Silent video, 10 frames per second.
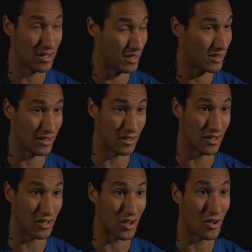And
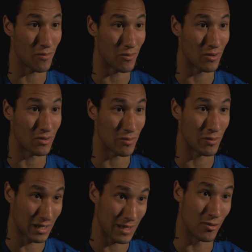I hope we'll
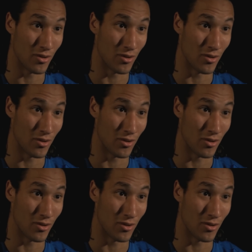keep